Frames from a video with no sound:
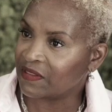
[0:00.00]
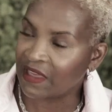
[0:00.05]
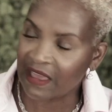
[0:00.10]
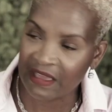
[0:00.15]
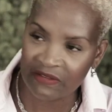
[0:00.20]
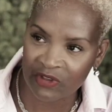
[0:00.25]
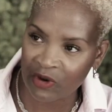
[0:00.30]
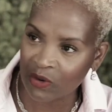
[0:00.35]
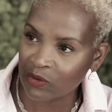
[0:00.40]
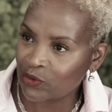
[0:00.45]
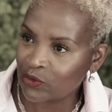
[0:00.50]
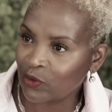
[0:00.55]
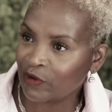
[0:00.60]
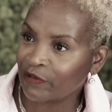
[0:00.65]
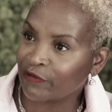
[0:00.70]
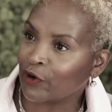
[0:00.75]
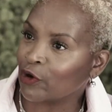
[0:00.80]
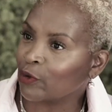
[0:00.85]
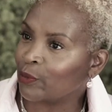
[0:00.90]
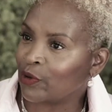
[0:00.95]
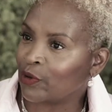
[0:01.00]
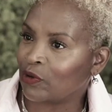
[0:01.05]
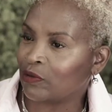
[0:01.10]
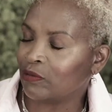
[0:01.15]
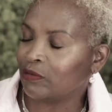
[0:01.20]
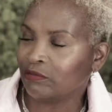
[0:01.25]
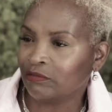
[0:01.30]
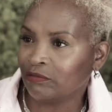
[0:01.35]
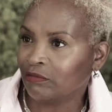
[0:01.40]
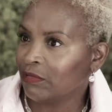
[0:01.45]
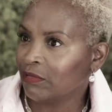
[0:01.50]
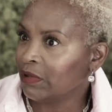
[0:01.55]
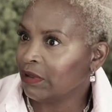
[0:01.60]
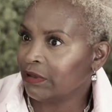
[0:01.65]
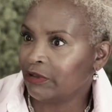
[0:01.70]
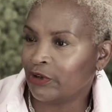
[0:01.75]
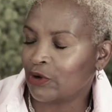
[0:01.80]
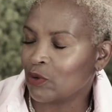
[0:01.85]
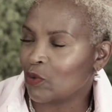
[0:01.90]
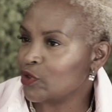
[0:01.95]
They're doing verbal,
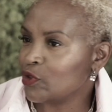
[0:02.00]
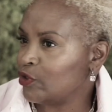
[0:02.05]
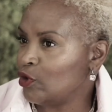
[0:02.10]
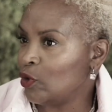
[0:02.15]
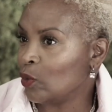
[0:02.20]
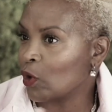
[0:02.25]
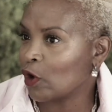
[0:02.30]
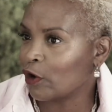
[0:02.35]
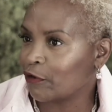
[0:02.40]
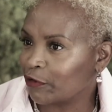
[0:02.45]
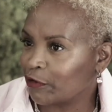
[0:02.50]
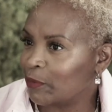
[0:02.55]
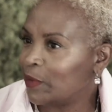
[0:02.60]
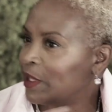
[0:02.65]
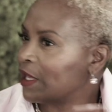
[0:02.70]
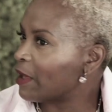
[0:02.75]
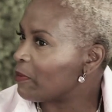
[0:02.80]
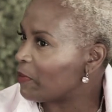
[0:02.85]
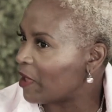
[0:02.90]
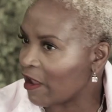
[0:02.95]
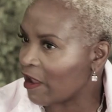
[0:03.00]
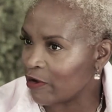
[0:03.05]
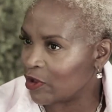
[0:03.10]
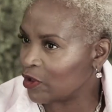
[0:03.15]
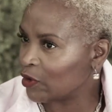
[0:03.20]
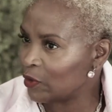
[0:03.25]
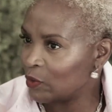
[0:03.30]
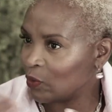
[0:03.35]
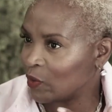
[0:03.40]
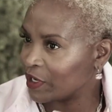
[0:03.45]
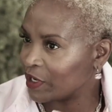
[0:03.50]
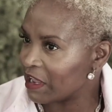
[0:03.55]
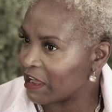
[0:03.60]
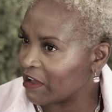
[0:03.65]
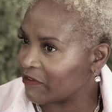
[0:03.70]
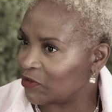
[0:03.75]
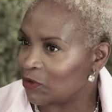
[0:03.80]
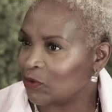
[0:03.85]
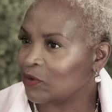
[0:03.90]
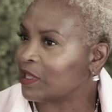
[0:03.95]
you know, you work for me, I pay you, what
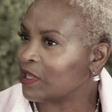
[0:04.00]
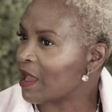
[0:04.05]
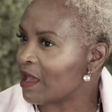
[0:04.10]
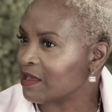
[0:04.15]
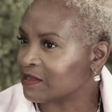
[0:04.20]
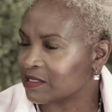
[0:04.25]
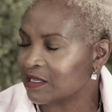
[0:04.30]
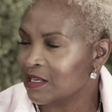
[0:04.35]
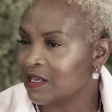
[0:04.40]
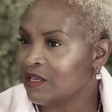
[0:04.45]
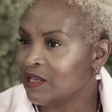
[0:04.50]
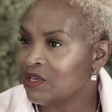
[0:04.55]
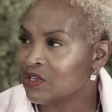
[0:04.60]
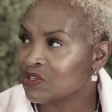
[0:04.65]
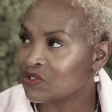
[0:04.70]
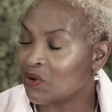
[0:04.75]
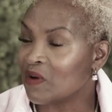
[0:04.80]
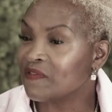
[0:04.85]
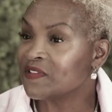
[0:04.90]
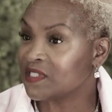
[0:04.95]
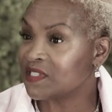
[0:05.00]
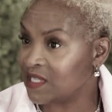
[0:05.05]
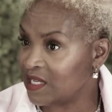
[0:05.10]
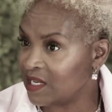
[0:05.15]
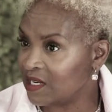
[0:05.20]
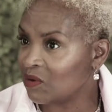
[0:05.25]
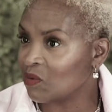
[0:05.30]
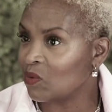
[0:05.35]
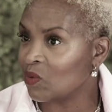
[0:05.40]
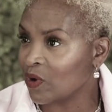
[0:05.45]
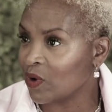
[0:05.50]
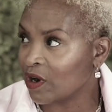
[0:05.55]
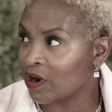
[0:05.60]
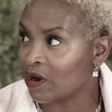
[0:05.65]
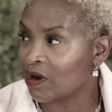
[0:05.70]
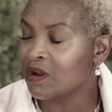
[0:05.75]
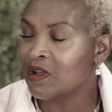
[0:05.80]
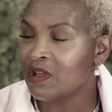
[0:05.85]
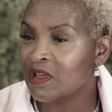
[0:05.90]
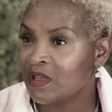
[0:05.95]
have you, yes. So I've seen it
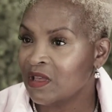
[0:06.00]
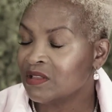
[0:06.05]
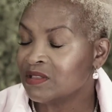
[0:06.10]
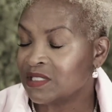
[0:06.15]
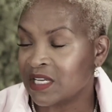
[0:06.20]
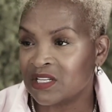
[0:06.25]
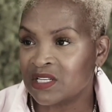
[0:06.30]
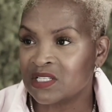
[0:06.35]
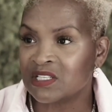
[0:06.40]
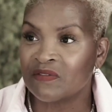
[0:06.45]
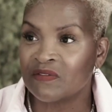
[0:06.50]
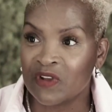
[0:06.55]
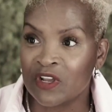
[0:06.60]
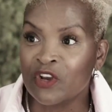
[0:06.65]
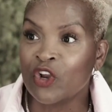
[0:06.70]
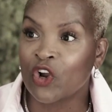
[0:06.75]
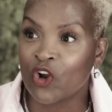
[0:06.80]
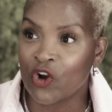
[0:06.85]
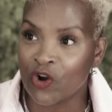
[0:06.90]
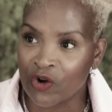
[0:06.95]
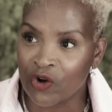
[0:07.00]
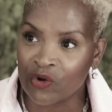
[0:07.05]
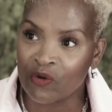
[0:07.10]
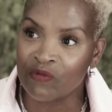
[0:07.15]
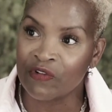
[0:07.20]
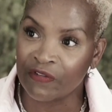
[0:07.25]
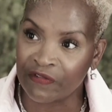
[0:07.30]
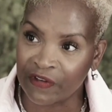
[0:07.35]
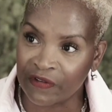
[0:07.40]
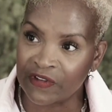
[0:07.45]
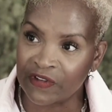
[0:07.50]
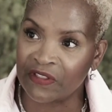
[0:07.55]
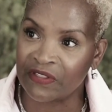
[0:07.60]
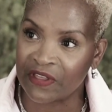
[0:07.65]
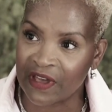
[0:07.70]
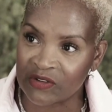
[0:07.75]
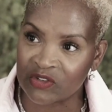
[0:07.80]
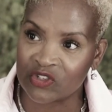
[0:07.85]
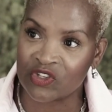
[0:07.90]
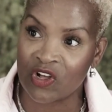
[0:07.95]
where dentists have incurred over
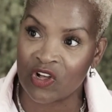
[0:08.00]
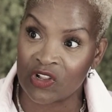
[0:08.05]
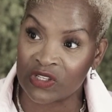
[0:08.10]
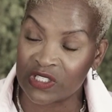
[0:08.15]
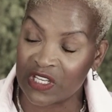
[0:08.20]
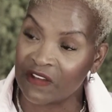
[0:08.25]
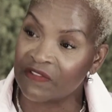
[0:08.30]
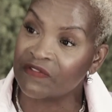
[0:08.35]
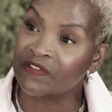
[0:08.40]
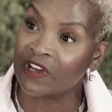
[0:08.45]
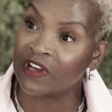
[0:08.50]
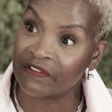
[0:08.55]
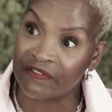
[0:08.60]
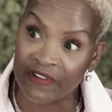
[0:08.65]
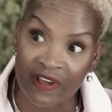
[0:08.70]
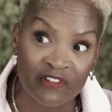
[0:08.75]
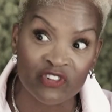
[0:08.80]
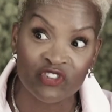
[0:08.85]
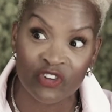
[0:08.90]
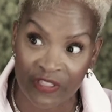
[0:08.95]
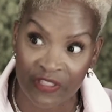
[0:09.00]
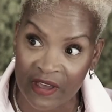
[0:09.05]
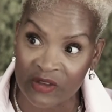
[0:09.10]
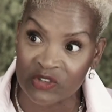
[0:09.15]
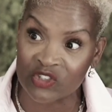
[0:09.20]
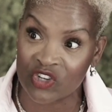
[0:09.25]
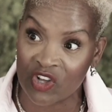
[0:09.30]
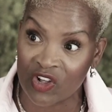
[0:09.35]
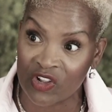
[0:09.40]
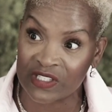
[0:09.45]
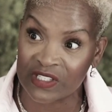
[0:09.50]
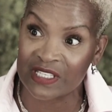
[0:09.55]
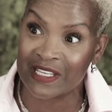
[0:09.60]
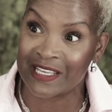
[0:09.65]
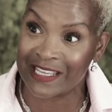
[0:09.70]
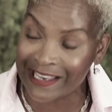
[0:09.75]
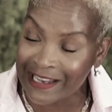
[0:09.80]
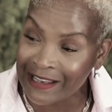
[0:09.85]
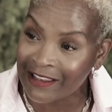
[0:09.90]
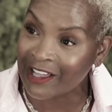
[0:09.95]
$50,000, if not $500,000
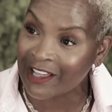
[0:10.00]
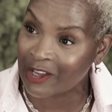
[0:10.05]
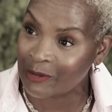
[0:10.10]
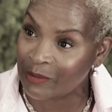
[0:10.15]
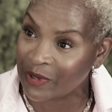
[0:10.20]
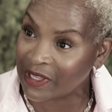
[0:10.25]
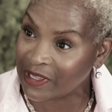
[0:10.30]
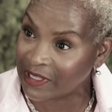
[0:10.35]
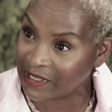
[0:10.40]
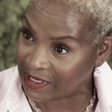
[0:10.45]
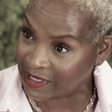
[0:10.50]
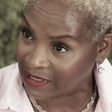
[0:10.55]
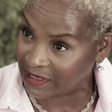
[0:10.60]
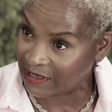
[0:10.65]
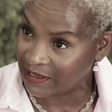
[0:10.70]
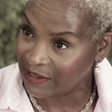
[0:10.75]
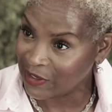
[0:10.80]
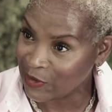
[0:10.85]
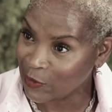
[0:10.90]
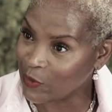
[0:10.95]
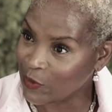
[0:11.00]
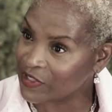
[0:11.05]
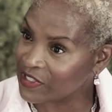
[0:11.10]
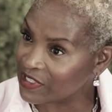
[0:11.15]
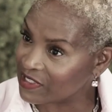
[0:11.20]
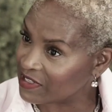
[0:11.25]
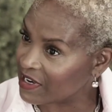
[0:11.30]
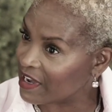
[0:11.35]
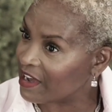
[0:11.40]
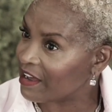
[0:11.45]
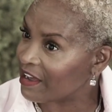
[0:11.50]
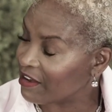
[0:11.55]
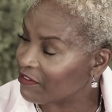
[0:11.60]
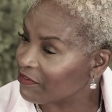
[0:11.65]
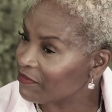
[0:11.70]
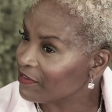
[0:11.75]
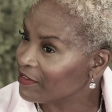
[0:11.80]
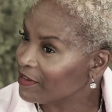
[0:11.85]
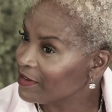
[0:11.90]
in liability with staff.